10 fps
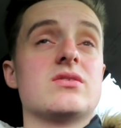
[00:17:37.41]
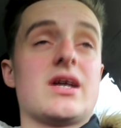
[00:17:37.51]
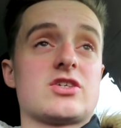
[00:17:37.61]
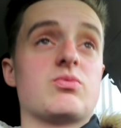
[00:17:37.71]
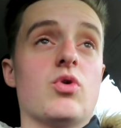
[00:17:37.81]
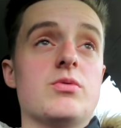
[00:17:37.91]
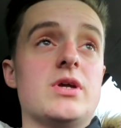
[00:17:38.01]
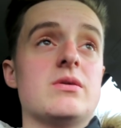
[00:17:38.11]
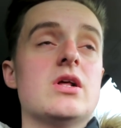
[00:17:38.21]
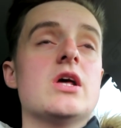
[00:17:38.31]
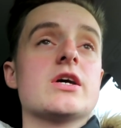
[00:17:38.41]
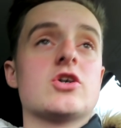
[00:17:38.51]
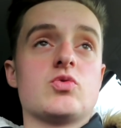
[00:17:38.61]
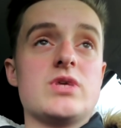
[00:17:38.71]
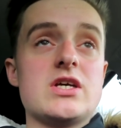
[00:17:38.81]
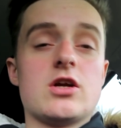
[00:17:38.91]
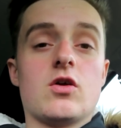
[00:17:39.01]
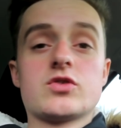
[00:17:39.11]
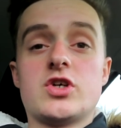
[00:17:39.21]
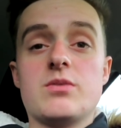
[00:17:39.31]
next appointment in because we need a
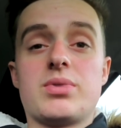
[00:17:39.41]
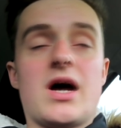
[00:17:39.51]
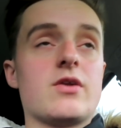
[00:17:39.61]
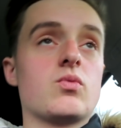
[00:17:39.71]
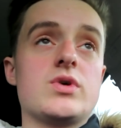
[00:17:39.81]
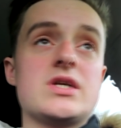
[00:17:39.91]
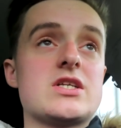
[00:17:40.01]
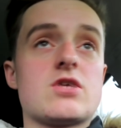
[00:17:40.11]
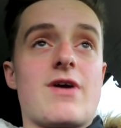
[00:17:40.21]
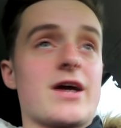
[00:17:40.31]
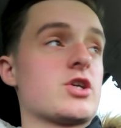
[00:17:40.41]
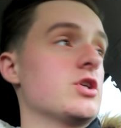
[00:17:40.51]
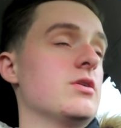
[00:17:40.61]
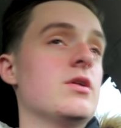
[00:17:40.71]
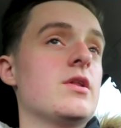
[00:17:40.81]
long term plan, we need direction